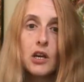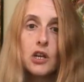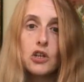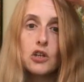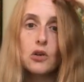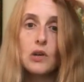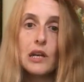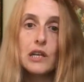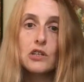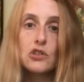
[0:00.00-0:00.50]

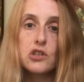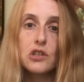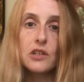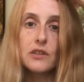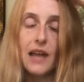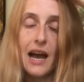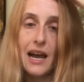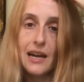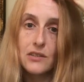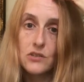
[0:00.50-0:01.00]

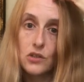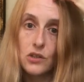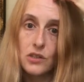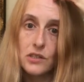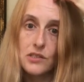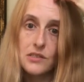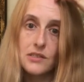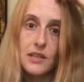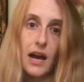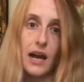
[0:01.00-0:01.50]
that is going to
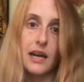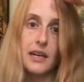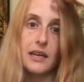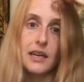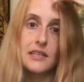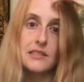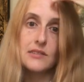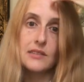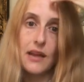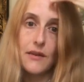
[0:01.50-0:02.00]
stay.
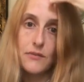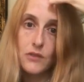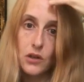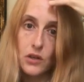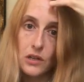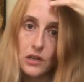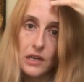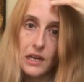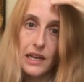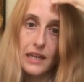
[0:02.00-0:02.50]
It's never
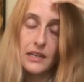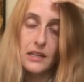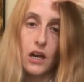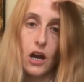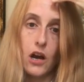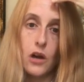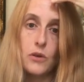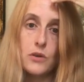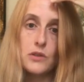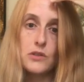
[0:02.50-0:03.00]
going to let
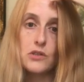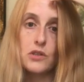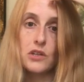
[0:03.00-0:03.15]
go.